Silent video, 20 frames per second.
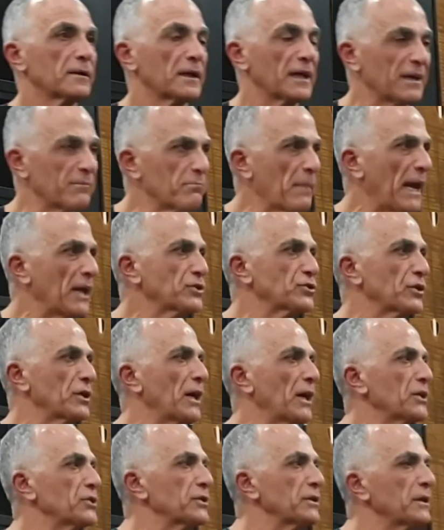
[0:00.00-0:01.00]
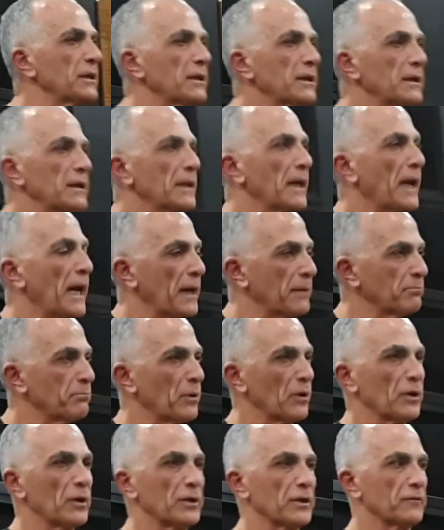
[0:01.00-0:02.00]
imagination, and
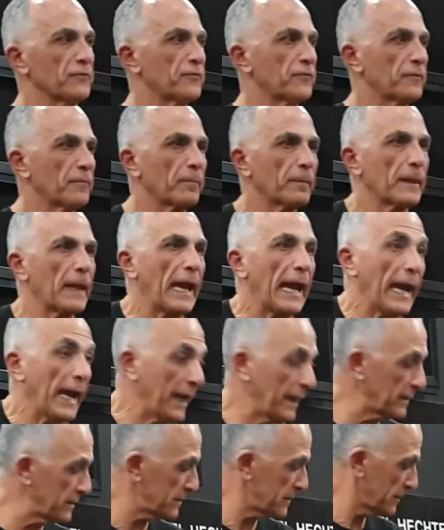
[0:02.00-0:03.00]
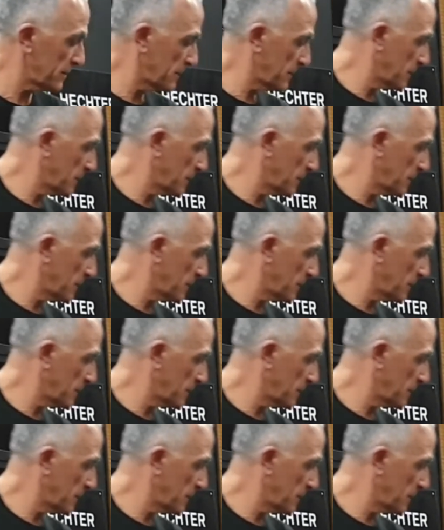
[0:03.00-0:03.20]
belief. And